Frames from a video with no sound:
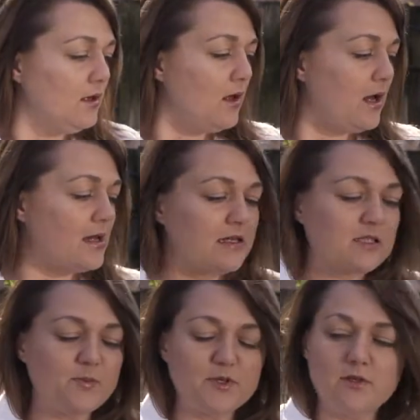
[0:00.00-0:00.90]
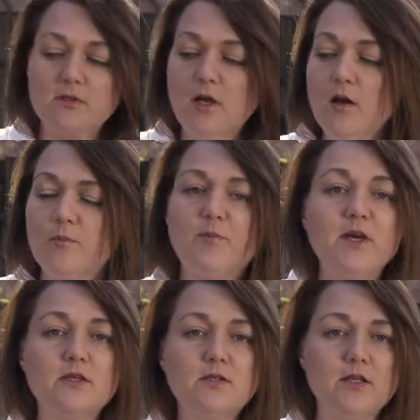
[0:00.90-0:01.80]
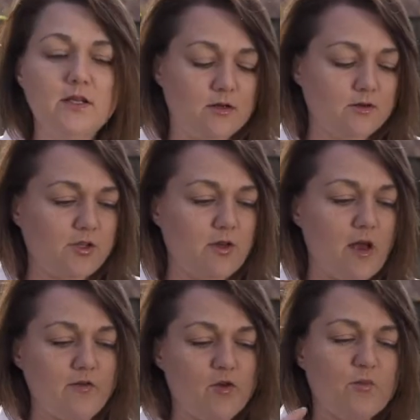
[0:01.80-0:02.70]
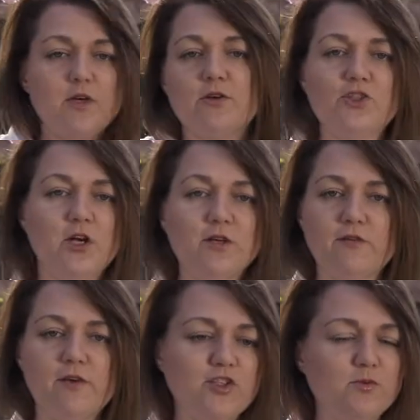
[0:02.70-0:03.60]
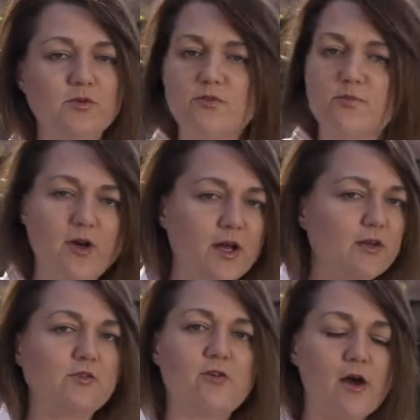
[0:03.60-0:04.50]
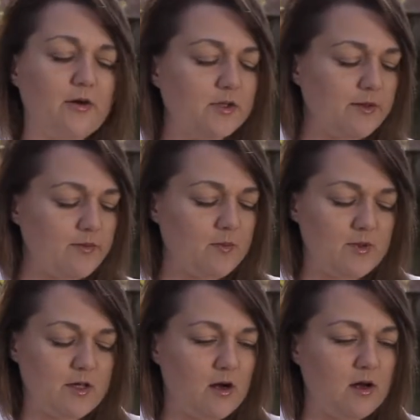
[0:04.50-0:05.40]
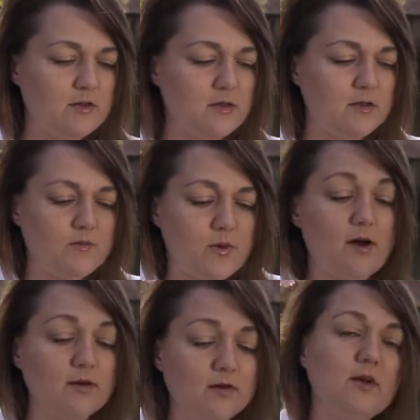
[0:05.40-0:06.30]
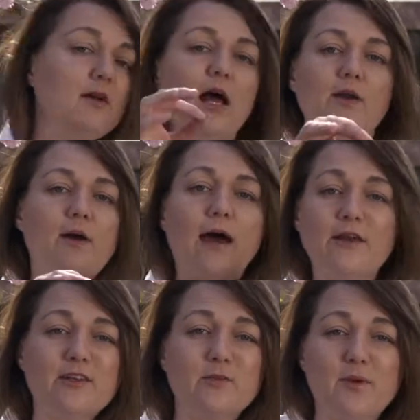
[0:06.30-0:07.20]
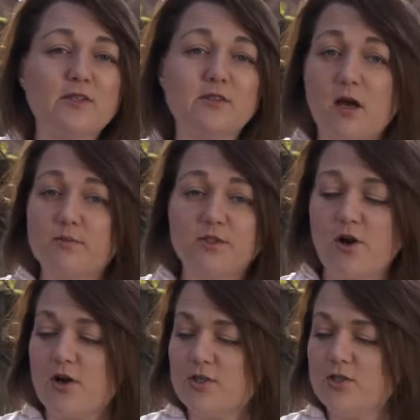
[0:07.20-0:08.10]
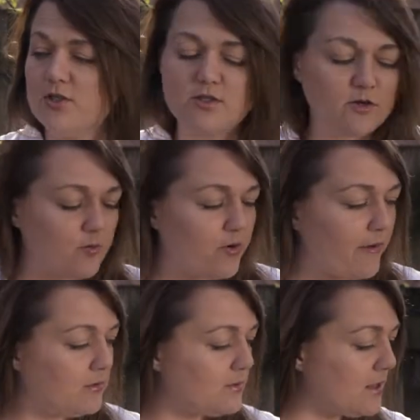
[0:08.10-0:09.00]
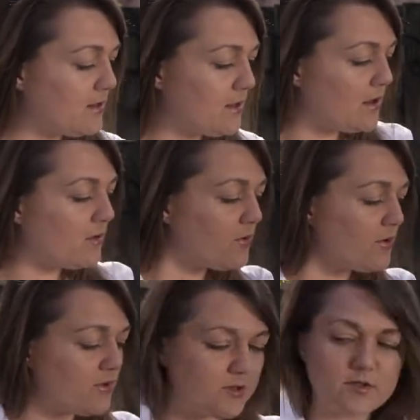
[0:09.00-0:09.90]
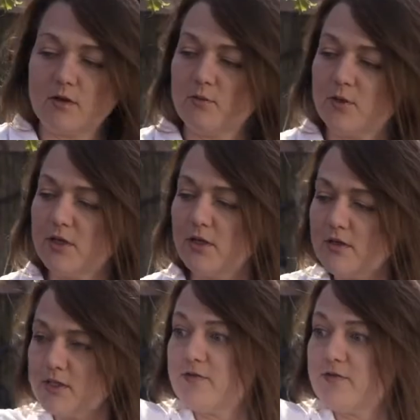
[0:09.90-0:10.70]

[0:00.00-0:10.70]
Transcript: And I like to build big to little. So you have your bigger, chunkier vegetables or bread or crackers, whatever it may be, on the bottom, and you add your little bits on top to garnish it. So probably I think I'm going to start with this